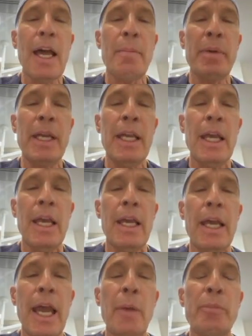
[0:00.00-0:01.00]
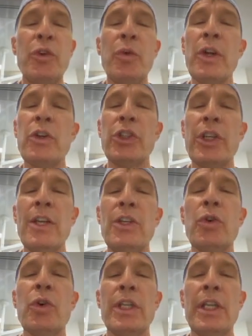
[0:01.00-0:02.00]
company helps you
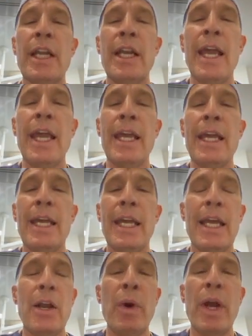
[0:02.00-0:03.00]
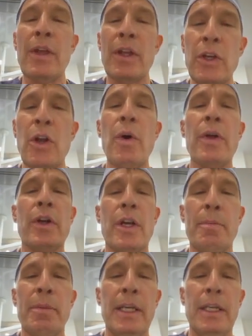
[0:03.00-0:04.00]
understand your DNA in a way that no other
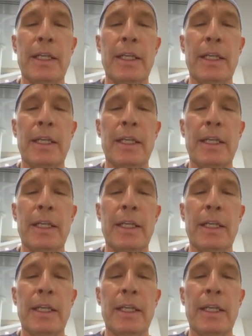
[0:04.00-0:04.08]
company